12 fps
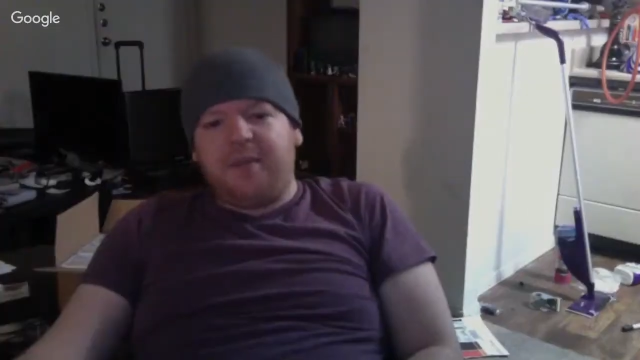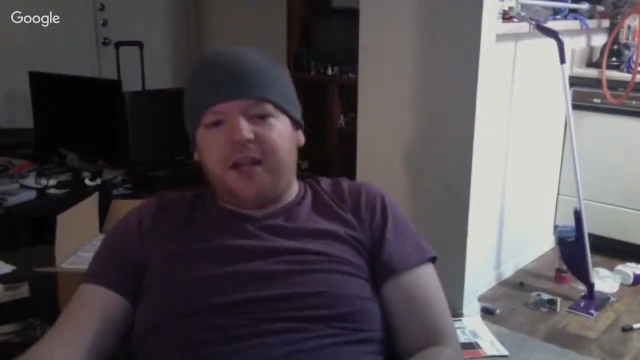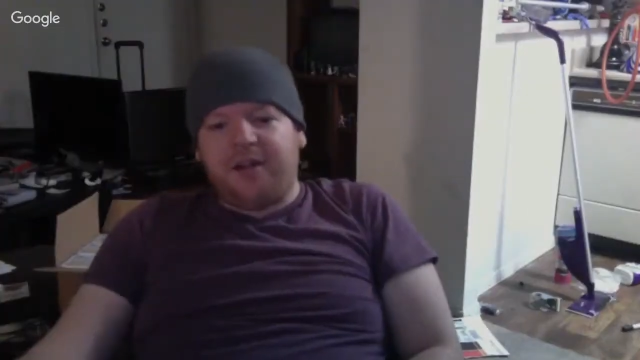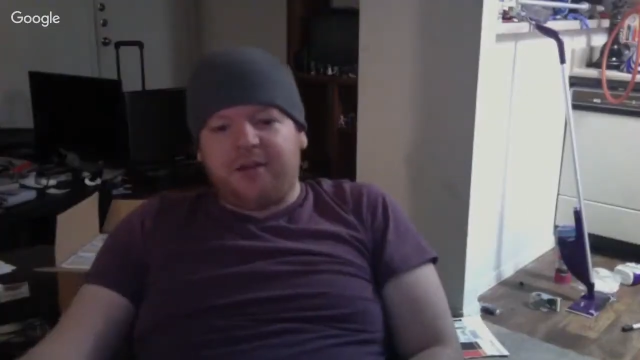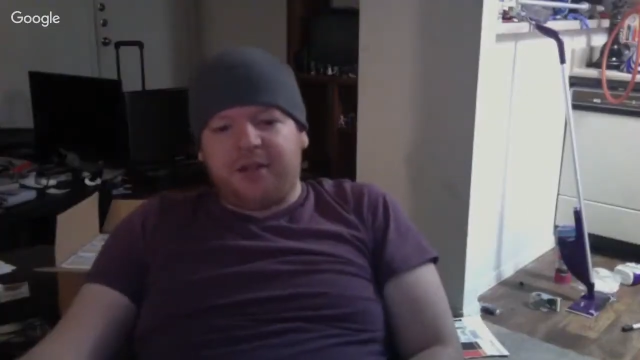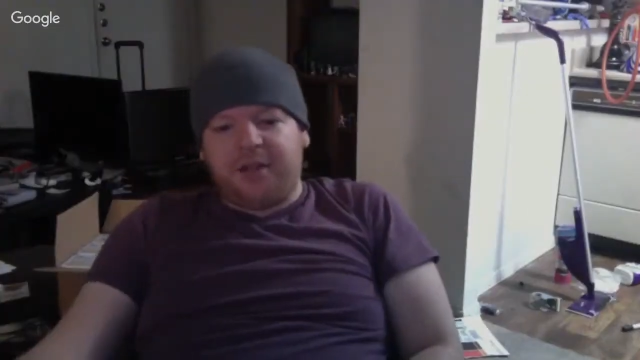
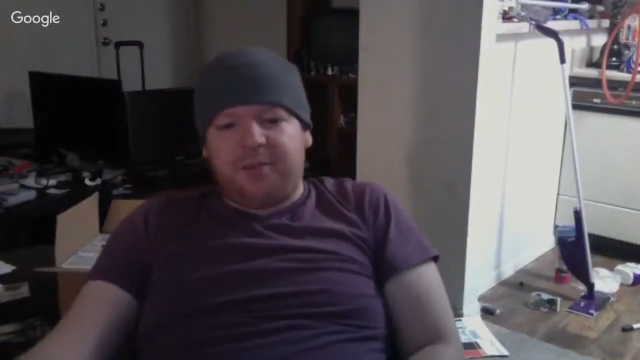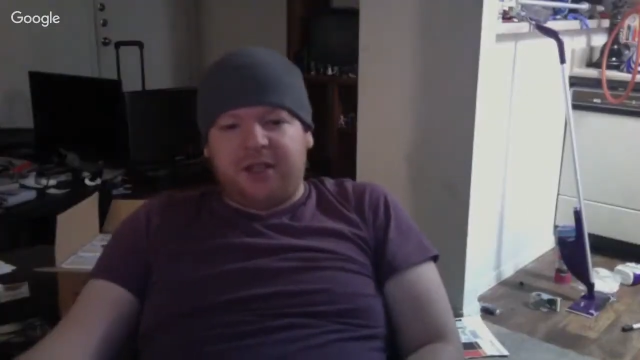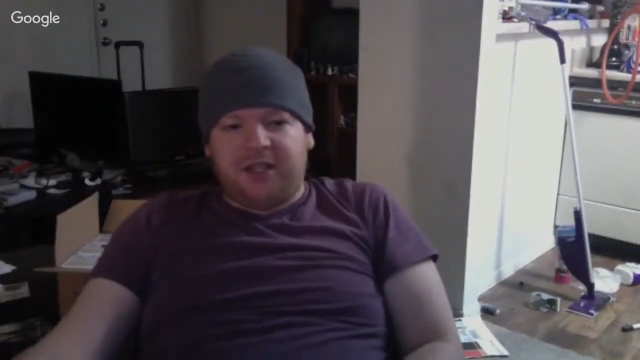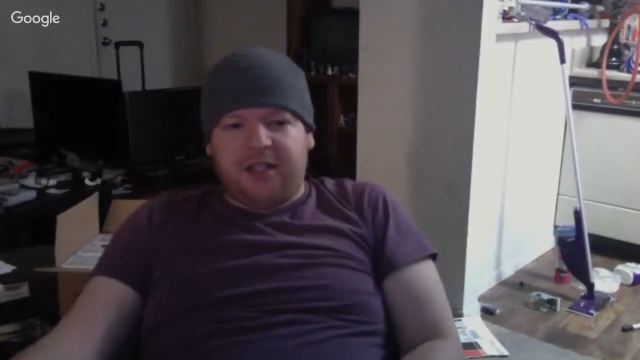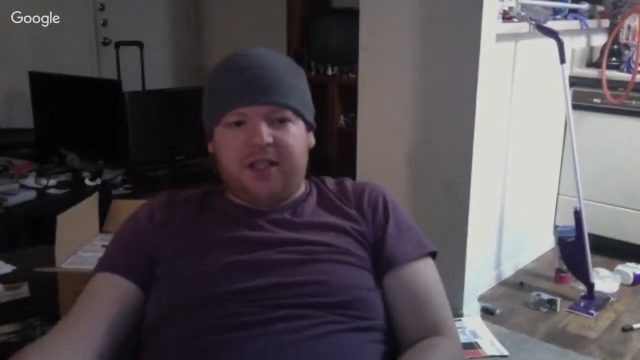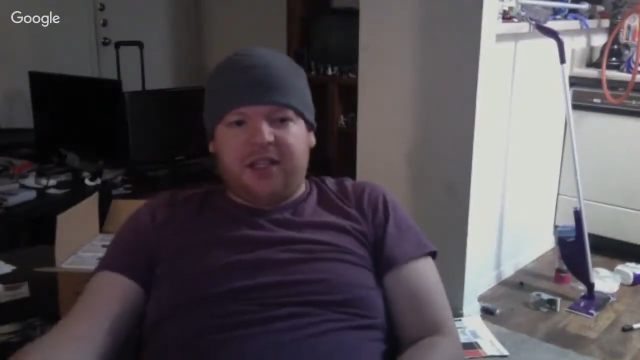not really
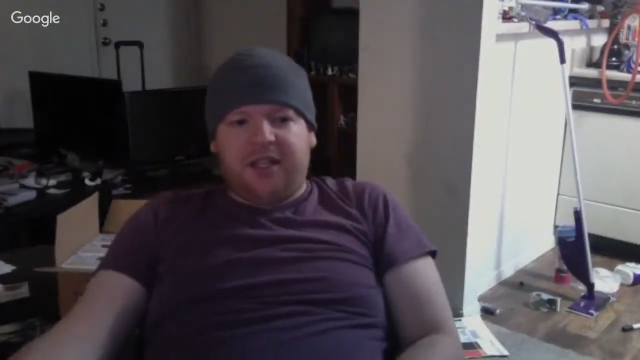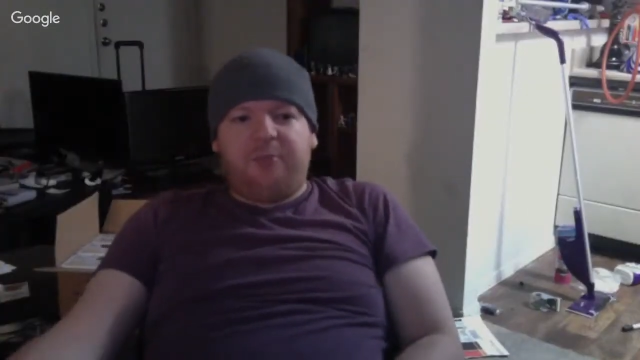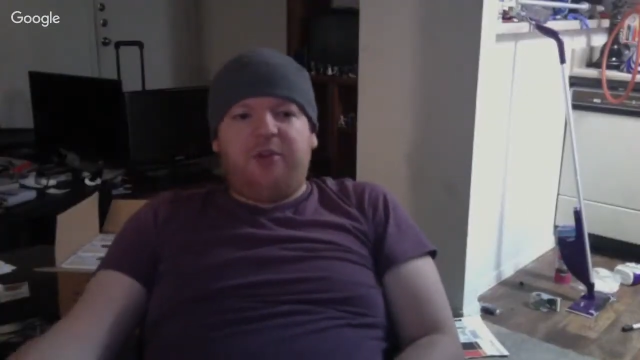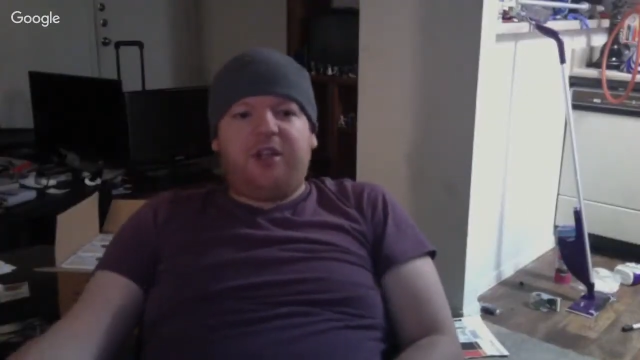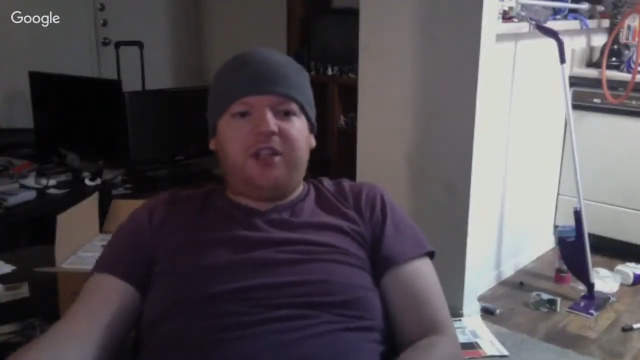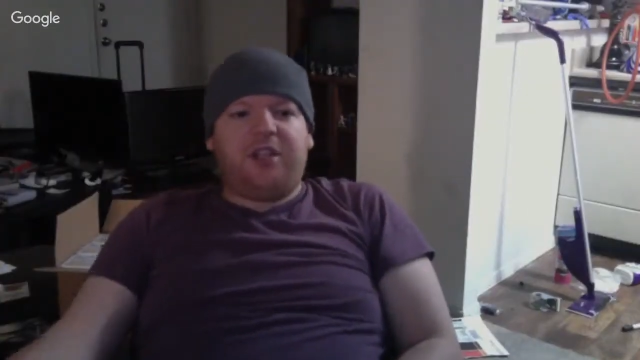picky. Like, I'm
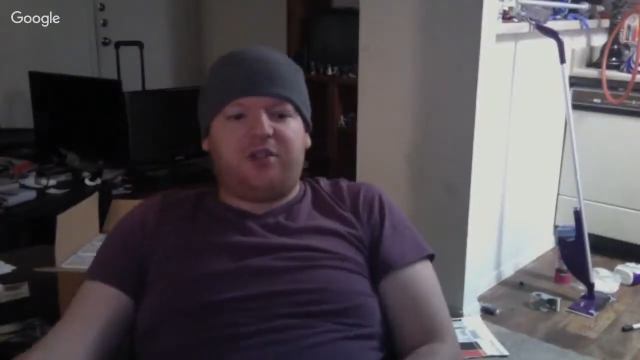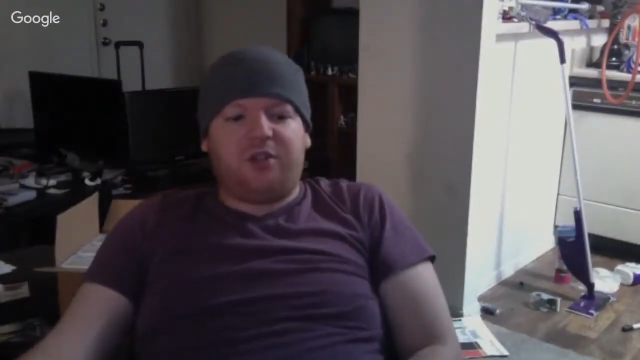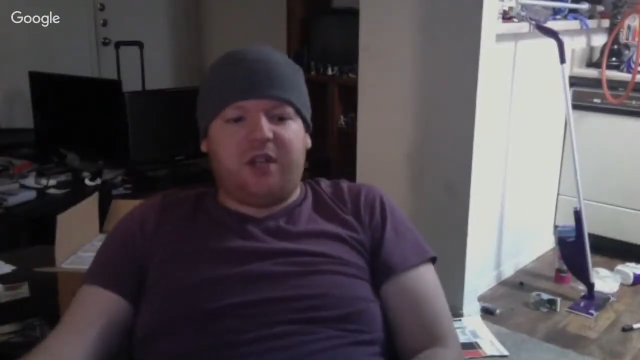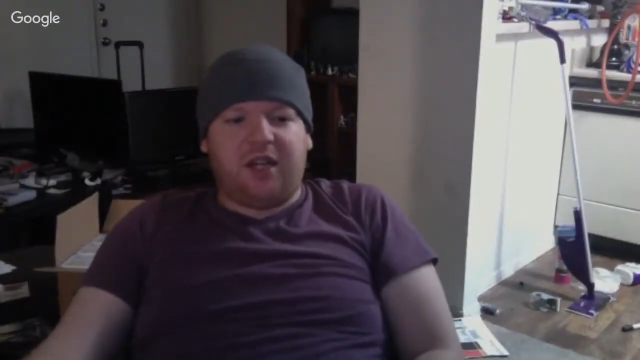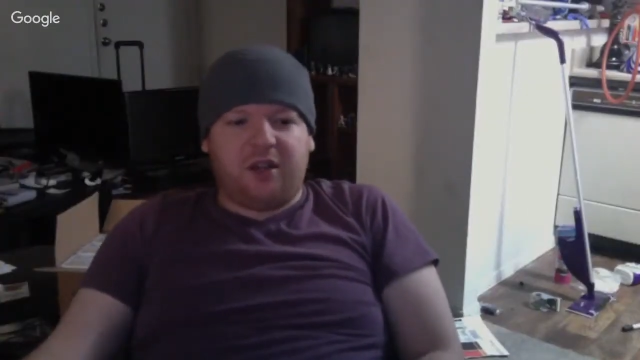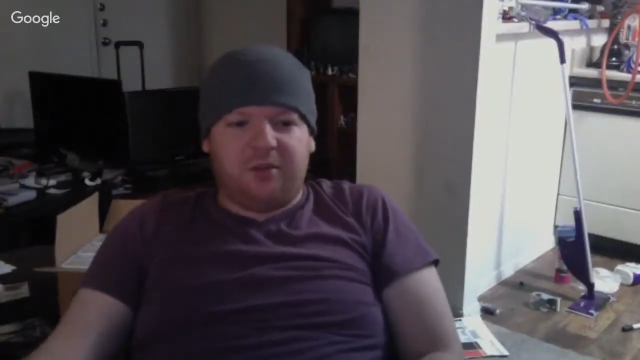willing to
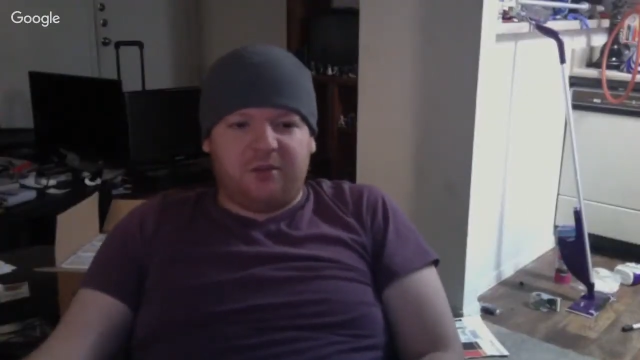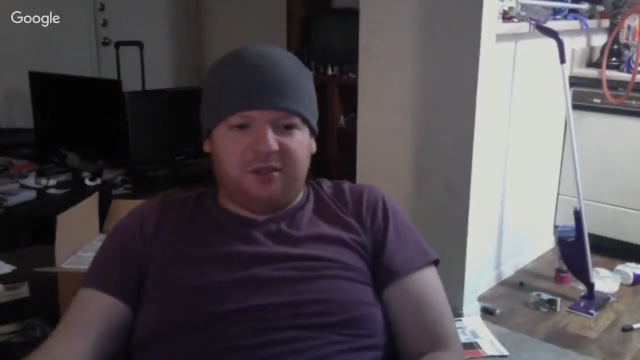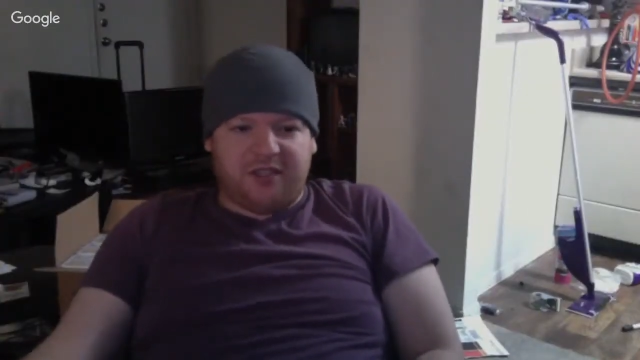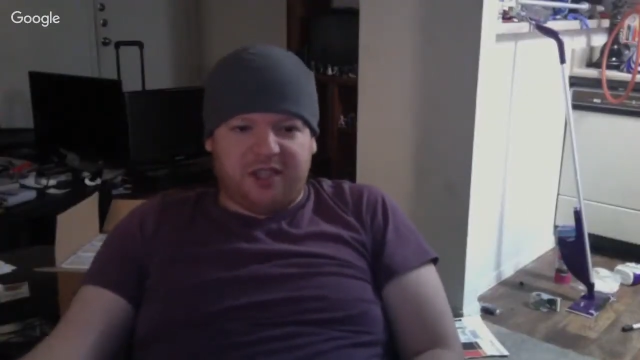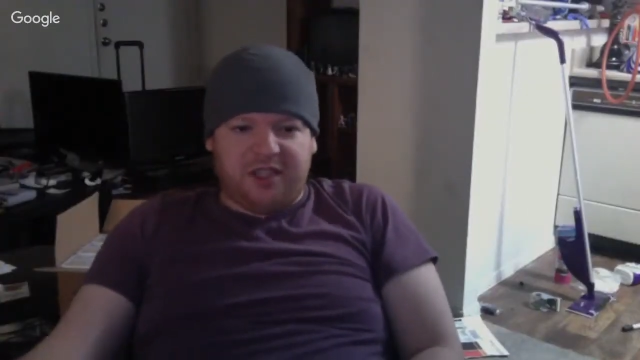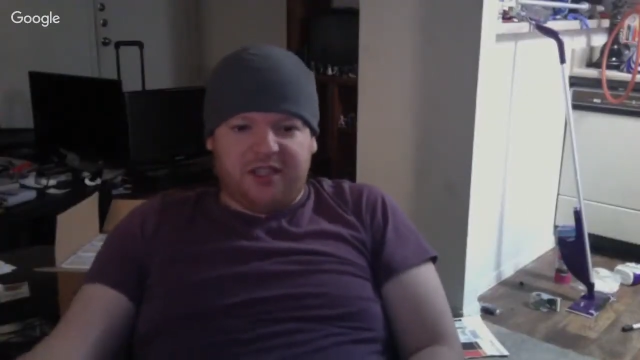try
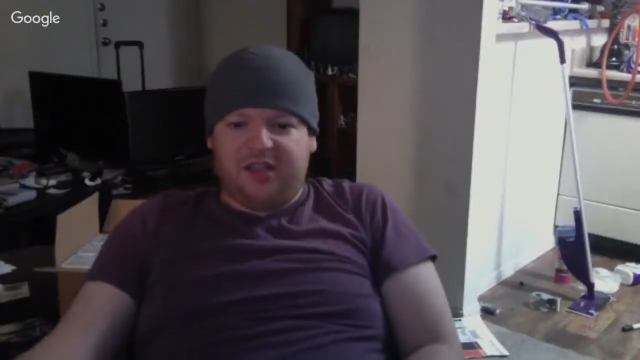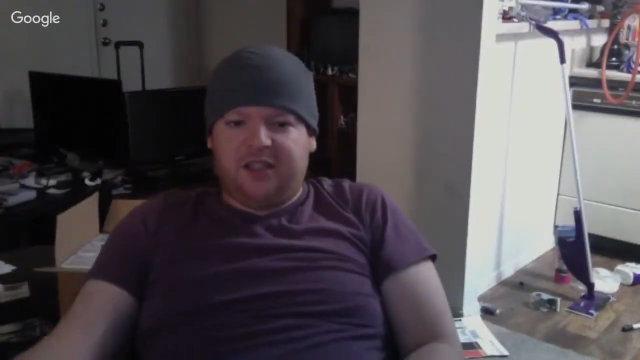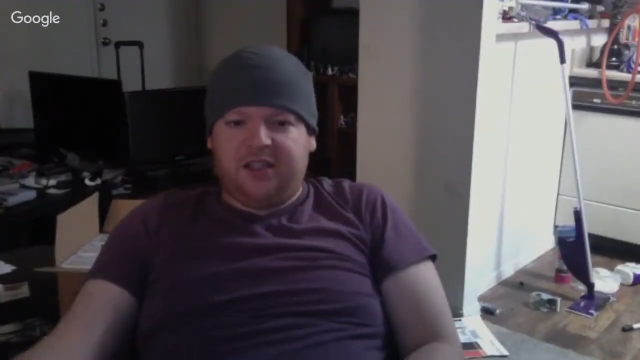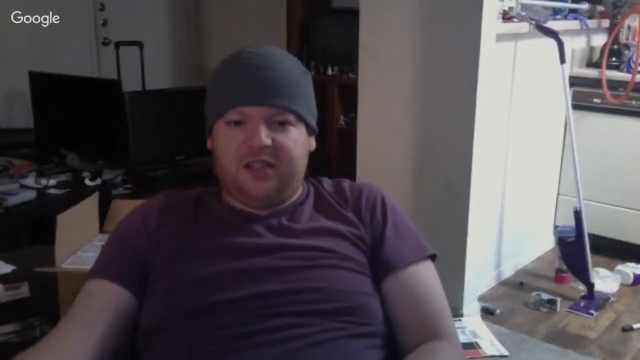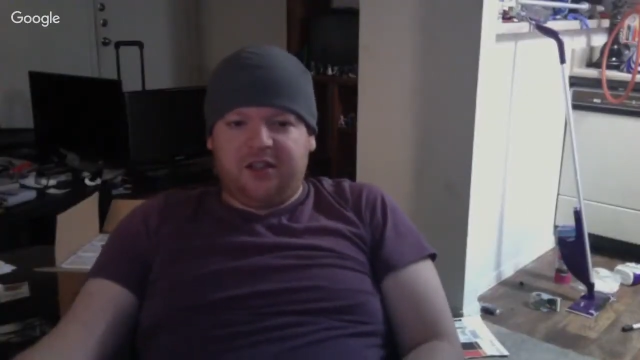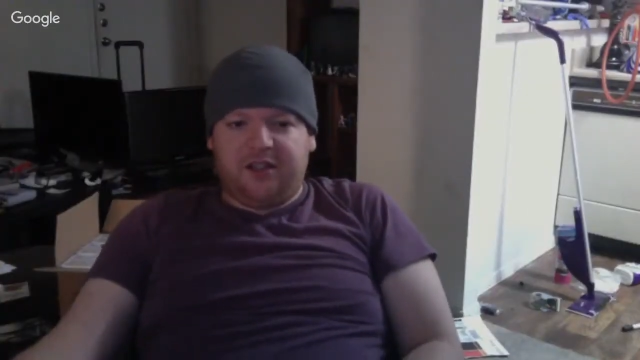almost
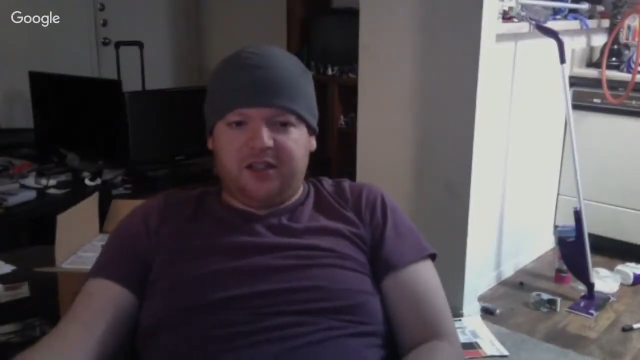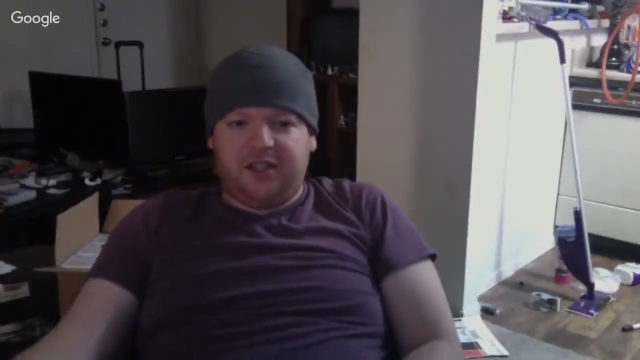anything. The only thing